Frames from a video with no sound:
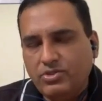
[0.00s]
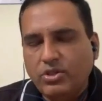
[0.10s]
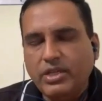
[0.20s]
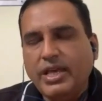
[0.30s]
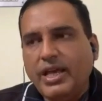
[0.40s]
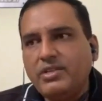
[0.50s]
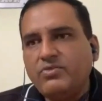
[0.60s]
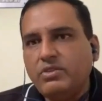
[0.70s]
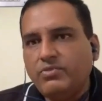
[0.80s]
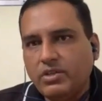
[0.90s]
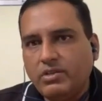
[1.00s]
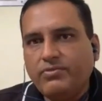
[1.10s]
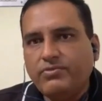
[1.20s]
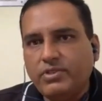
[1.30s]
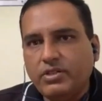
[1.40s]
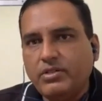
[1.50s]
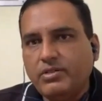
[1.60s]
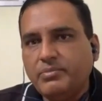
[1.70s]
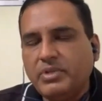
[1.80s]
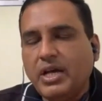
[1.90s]
joined hands with one of
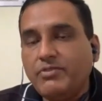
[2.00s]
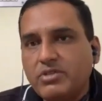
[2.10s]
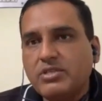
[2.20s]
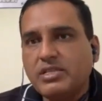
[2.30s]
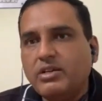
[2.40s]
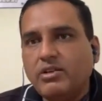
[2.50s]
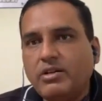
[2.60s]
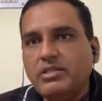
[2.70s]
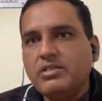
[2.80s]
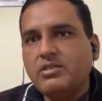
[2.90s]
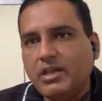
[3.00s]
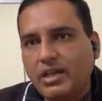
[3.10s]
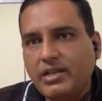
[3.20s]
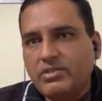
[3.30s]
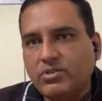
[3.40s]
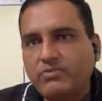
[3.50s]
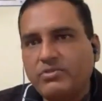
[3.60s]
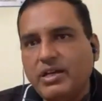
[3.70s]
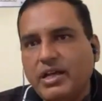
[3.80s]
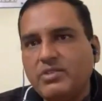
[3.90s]
the. I was a psychologist. I had joined
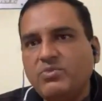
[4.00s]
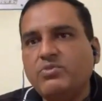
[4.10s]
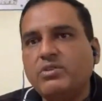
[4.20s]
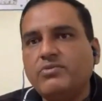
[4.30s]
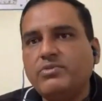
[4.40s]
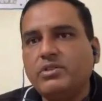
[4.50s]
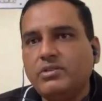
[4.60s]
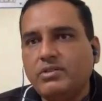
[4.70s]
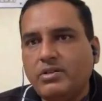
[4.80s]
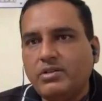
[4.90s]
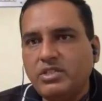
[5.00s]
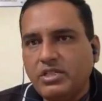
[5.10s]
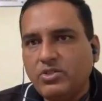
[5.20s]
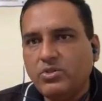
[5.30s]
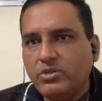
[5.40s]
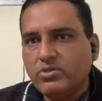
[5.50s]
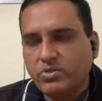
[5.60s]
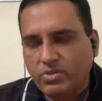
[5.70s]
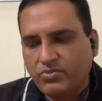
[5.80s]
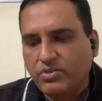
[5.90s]
hands with one of the GTO also, who
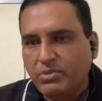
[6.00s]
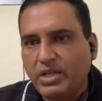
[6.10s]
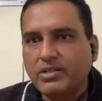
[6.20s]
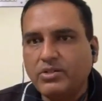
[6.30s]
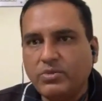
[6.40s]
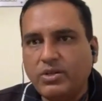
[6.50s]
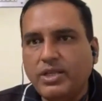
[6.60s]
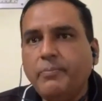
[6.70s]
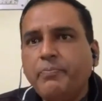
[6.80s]
is from Lucknow only.